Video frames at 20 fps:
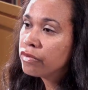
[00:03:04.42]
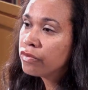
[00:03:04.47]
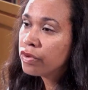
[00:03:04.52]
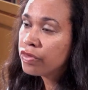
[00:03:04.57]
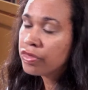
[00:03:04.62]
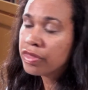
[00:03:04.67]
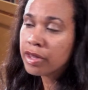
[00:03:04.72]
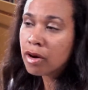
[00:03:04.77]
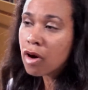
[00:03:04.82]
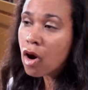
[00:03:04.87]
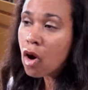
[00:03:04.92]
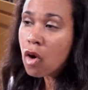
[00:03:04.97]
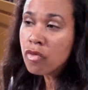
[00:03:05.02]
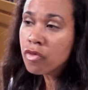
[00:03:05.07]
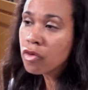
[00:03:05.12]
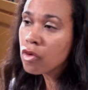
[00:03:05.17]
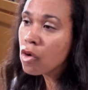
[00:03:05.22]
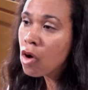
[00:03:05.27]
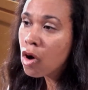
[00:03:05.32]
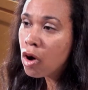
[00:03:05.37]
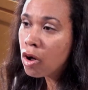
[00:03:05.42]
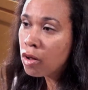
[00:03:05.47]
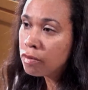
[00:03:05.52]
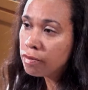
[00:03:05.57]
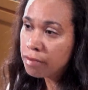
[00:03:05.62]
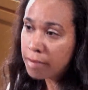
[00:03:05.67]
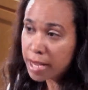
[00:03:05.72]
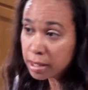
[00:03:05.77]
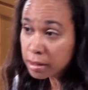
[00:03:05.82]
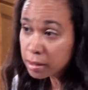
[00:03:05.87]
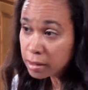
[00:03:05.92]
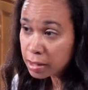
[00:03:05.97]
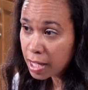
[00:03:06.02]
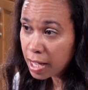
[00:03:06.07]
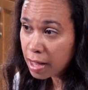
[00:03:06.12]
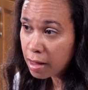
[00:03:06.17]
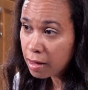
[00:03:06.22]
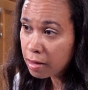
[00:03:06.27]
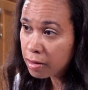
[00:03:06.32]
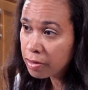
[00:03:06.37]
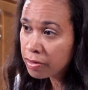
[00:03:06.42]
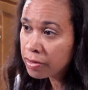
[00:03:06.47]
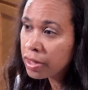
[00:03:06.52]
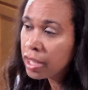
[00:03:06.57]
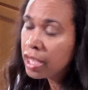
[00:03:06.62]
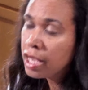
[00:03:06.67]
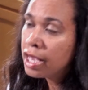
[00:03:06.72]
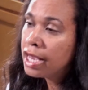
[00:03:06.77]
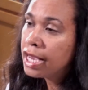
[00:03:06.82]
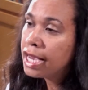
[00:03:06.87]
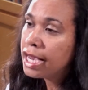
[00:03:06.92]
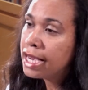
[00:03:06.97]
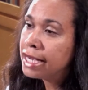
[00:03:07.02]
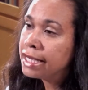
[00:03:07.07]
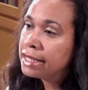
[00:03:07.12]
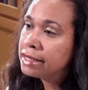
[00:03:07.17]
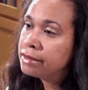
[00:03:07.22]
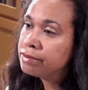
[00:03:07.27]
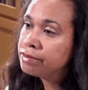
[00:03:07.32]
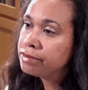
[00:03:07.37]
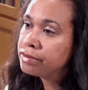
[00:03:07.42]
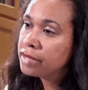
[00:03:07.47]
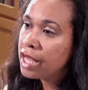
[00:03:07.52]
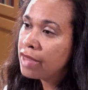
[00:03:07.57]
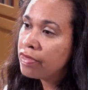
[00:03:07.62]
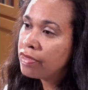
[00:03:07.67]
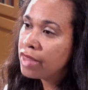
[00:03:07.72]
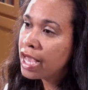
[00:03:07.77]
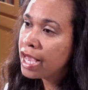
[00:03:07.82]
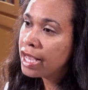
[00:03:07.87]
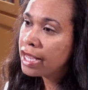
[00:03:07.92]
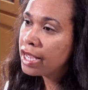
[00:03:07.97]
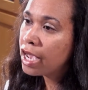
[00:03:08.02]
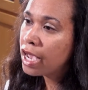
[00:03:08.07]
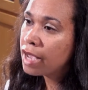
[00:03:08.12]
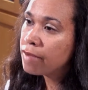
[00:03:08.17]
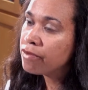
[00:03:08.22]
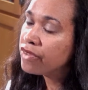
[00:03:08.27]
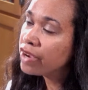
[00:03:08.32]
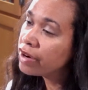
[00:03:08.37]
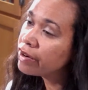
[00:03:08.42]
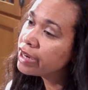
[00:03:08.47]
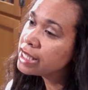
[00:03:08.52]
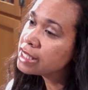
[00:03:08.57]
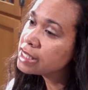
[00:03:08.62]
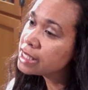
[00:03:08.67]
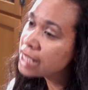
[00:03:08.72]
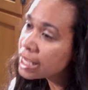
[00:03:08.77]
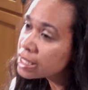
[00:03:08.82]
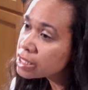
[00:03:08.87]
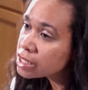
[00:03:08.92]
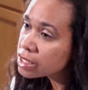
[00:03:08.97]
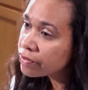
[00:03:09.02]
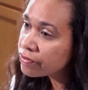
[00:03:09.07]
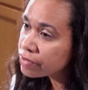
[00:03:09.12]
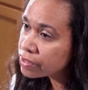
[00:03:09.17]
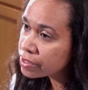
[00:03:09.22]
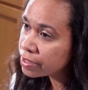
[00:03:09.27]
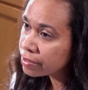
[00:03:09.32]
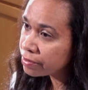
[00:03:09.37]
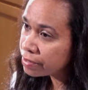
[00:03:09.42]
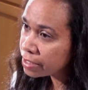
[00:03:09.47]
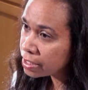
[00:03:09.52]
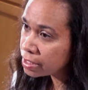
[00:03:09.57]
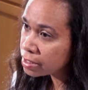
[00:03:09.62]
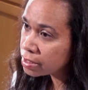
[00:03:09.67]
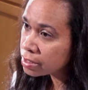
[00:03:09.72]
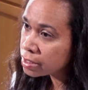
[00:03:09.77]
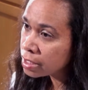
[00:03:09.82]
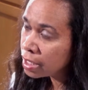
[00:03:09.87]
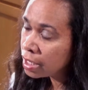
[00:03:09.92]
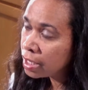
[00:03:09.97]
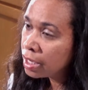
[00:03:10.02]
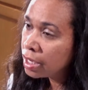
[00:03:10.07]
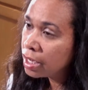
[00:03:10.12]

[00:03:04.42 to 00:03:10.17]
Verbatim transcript: with their overall medical health, um, and that I'm very attentive to their needs.